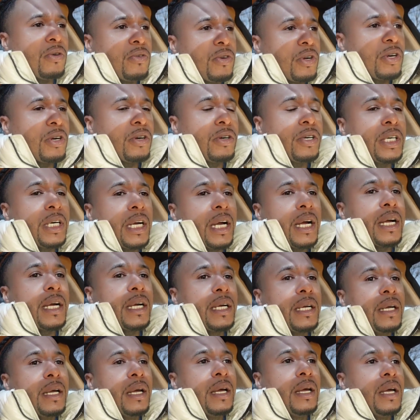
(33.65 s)
on the
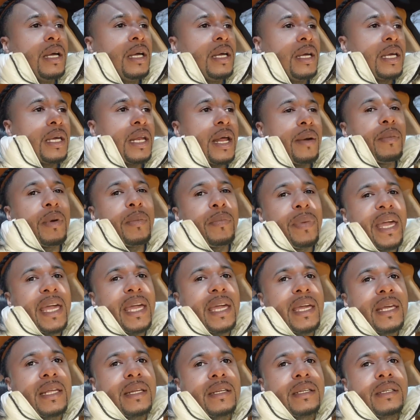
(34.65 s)
Huracan and I'm gonna
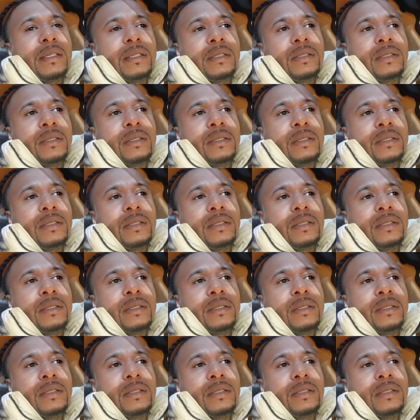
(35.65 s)
pay it